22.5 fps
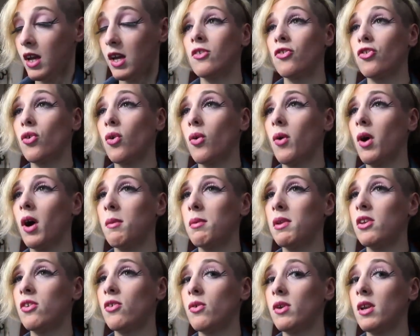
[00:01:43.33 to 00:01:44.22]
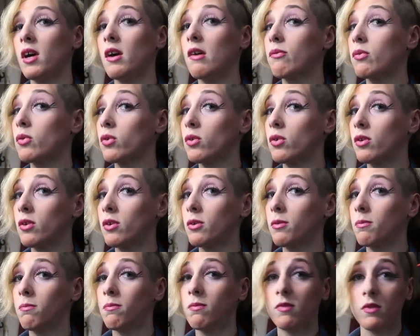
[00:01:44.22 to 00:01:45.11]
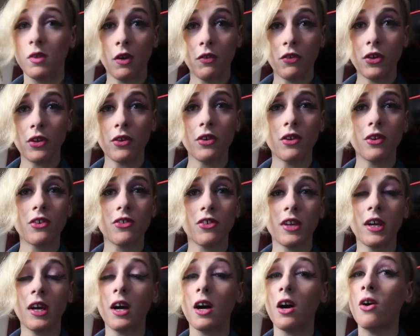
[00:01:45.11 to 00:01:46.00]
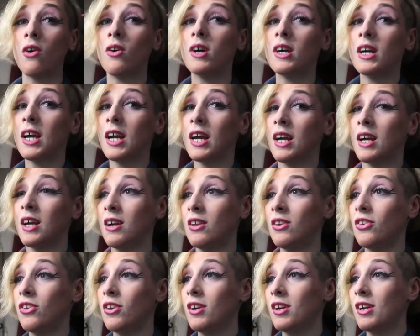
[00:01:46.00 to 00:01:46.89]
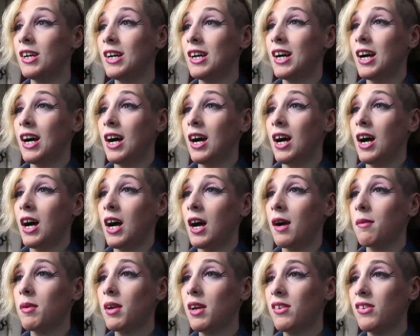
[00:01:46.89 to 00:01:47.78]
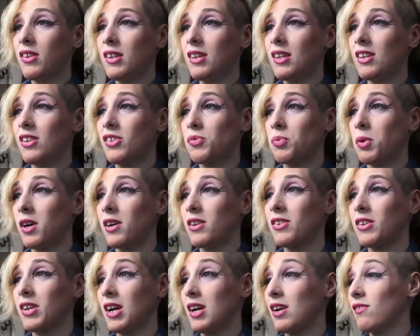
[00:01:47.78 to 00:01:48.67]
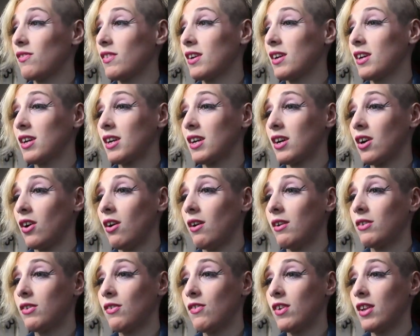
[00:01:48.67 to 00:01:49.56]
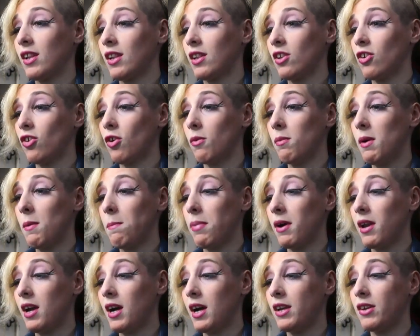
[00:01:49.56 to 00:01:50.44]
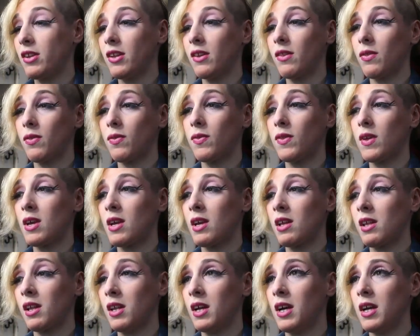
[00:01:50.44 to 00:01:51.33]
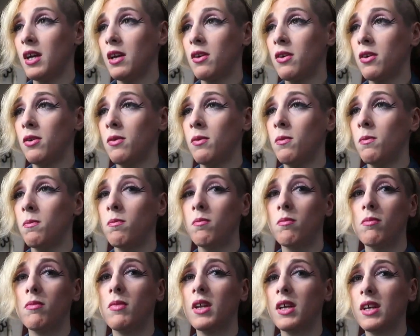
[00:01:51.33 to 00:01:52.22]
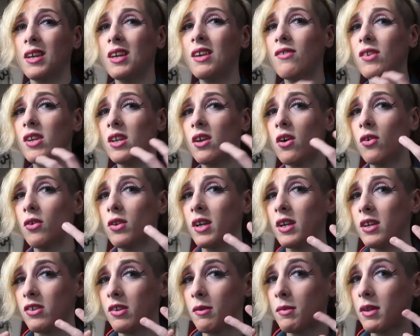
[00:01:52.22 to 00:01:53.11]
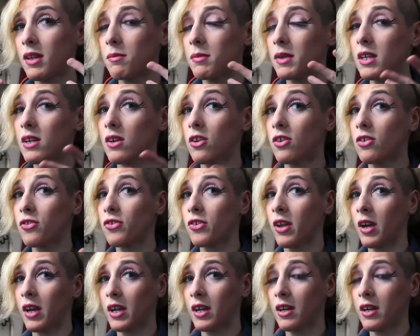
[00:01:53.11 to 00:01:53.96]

so I've been doing that for a few years now, and I'm guessing this was kind of the cause of it a little bit, but I didn't think, even though, some of the meals,